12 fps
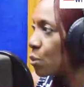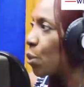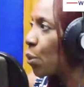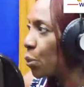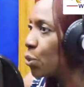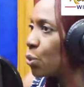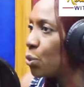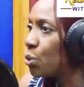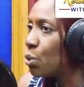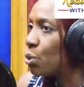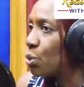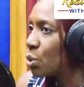No,
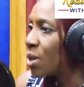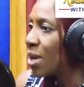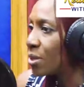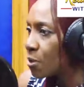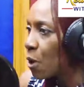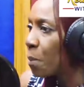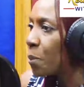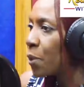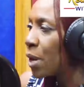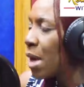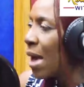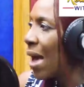you get up
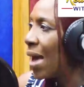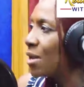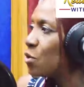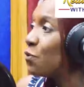and